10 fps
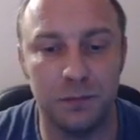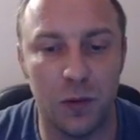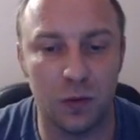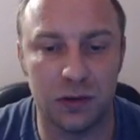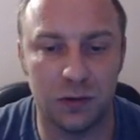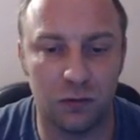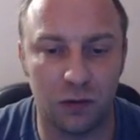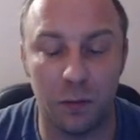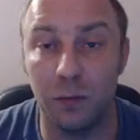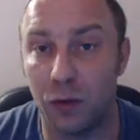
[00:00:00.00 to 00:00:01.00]
most
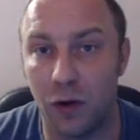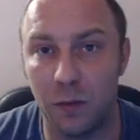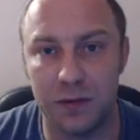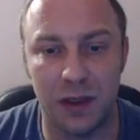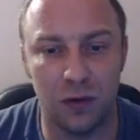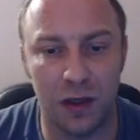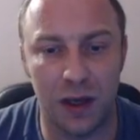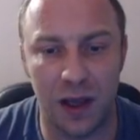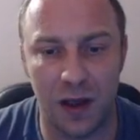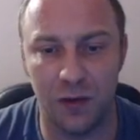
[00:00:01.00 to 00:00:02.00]
trouble problems that you
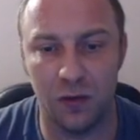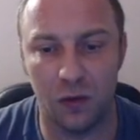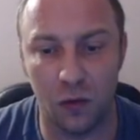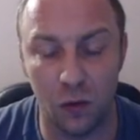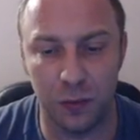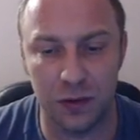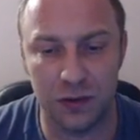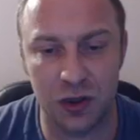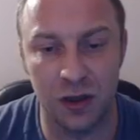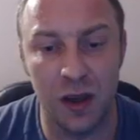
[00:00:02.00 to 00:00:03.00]
can have in your own
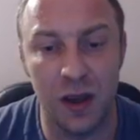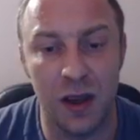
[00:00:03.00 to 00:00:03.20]
position.